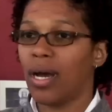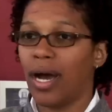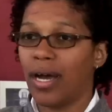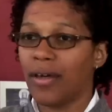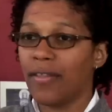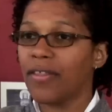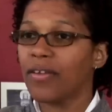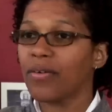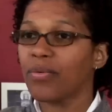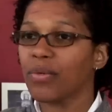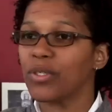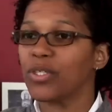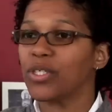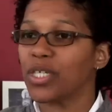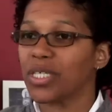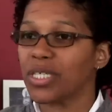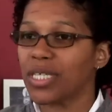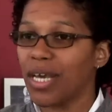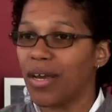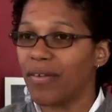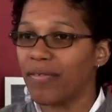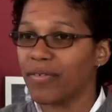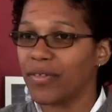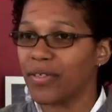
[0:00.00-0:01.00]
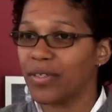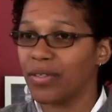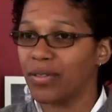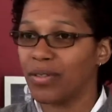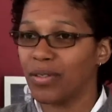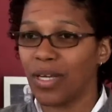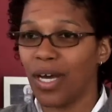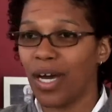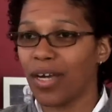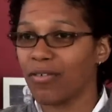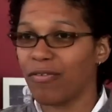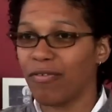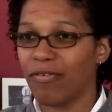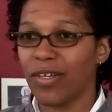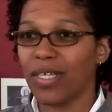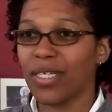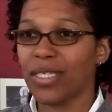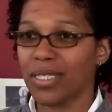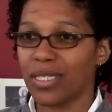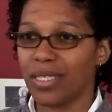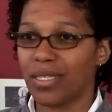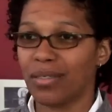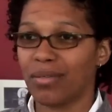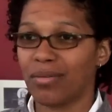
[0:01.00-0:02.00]
I think we just have to not
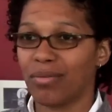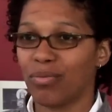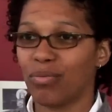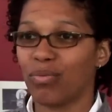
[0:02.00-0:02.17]
fix it.